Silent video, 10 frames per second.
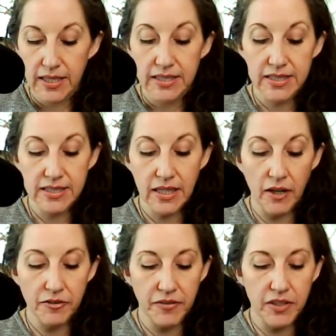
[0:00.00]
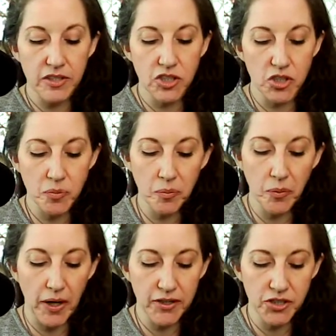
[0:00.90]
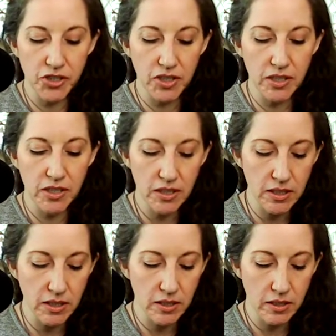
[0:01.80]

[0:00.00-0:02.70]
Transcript: Self expression